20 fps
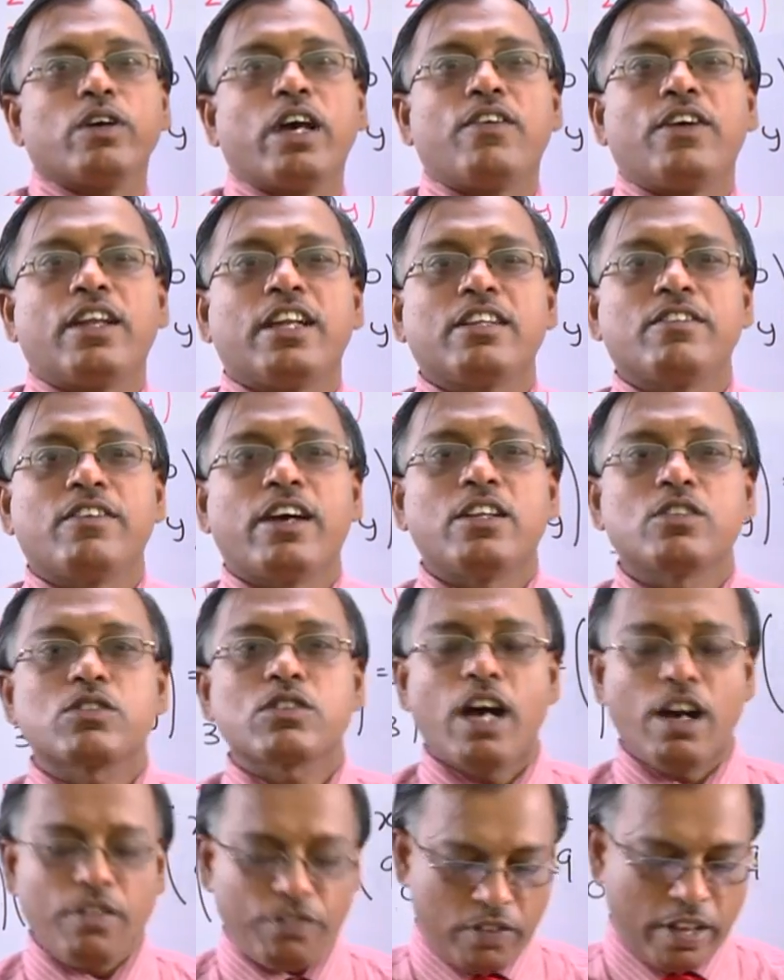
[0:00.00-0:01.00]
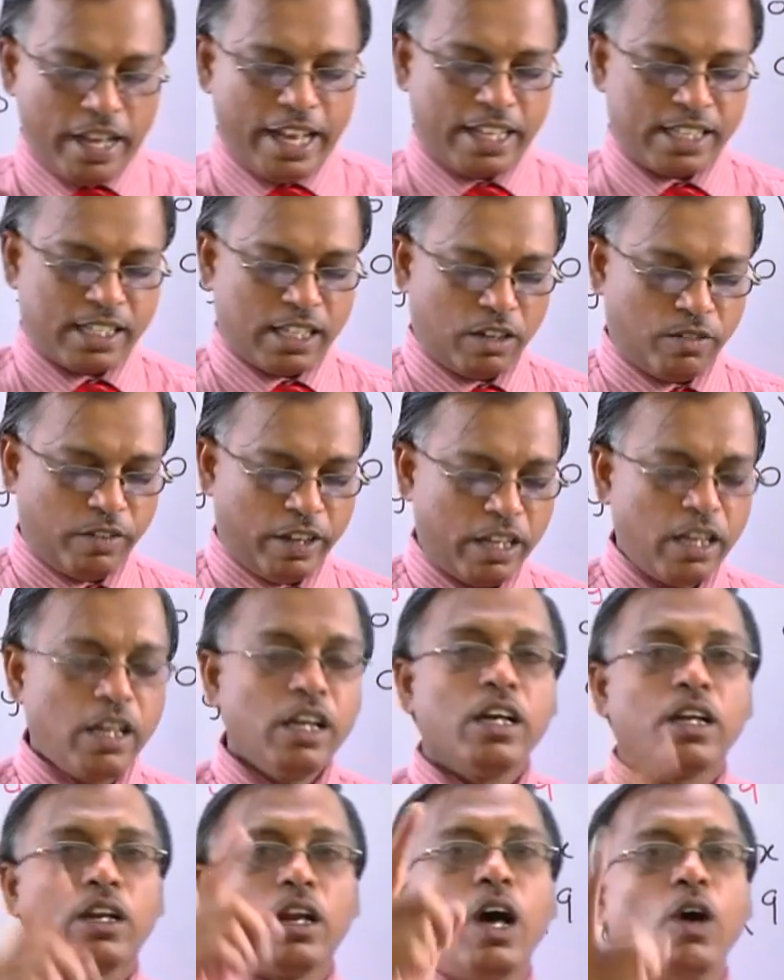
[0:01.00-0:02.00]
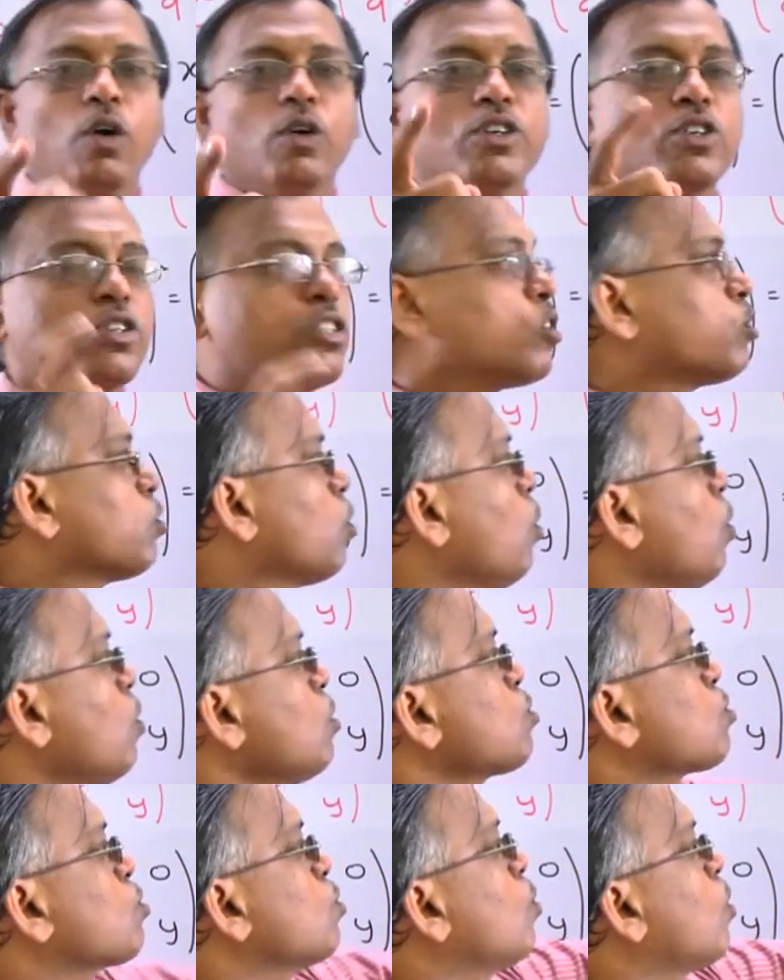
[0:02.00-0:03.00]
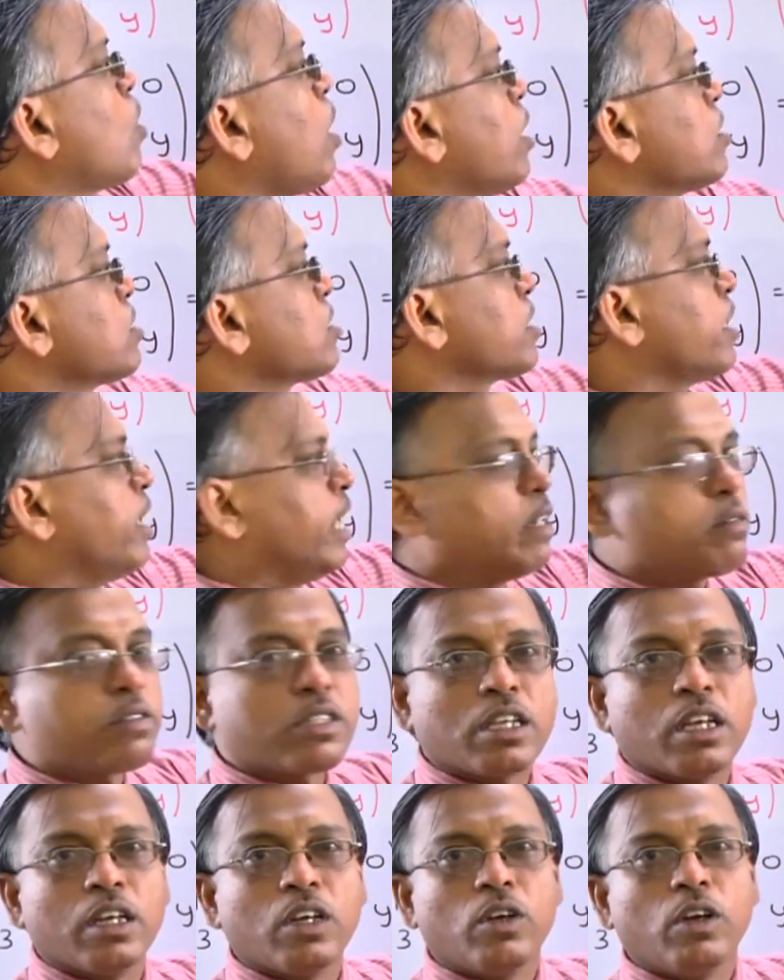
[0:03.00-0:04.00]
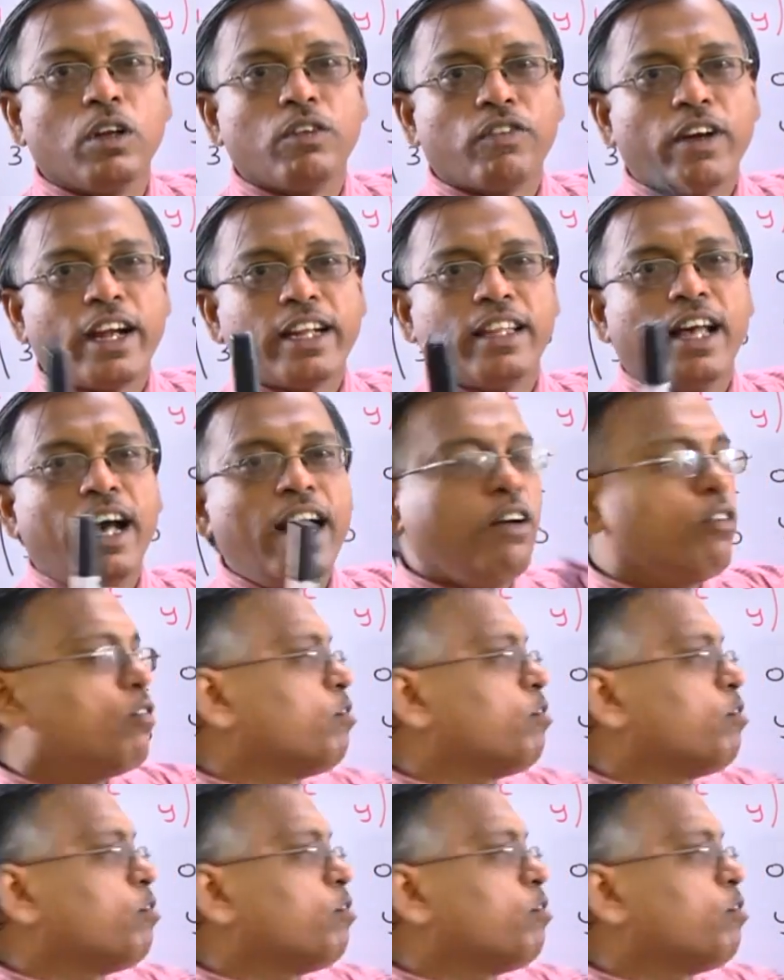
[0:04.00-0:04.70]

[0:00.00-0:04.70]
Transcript: to evaluate the values of x and y. Now, using those two concepts, we will find the